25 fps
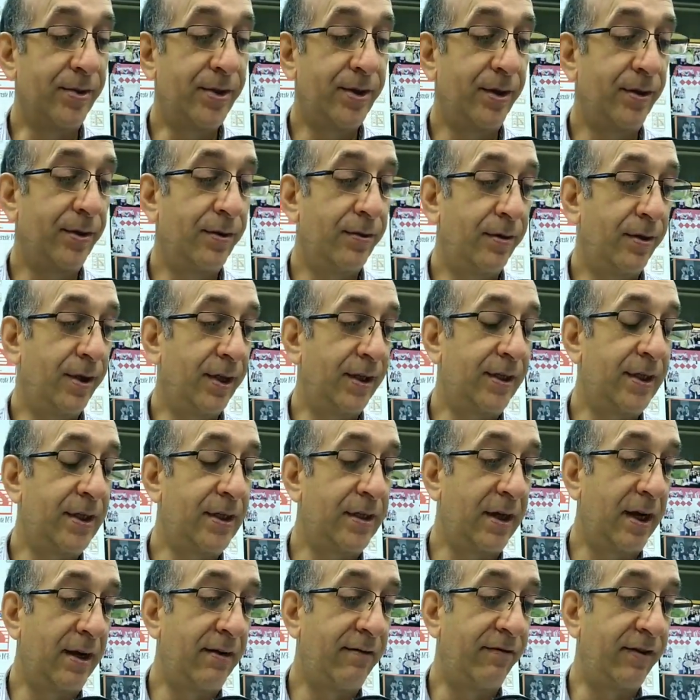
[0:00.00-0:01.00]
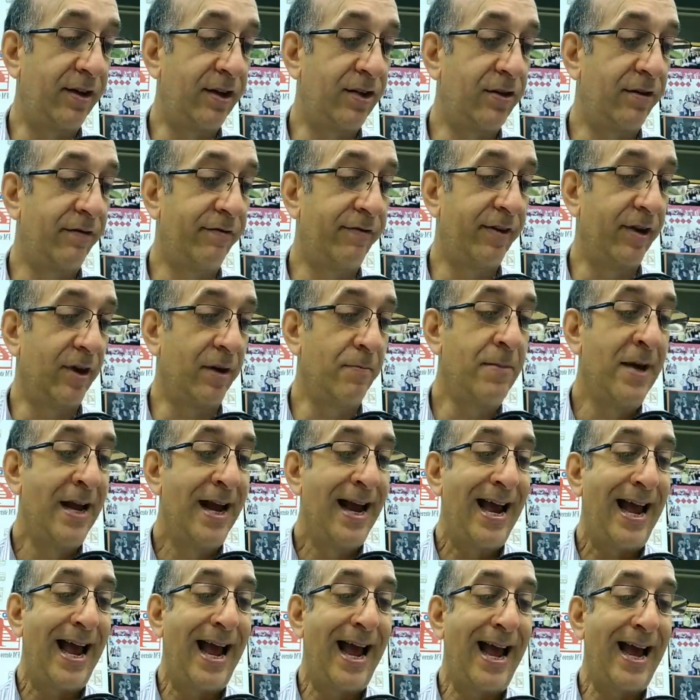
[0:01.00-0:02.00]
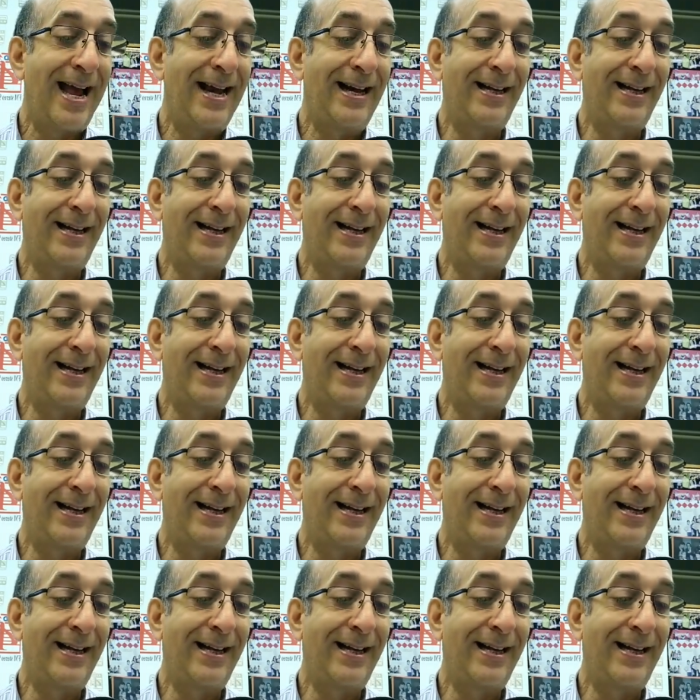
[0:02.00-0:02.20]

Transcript: So this is a feature film. And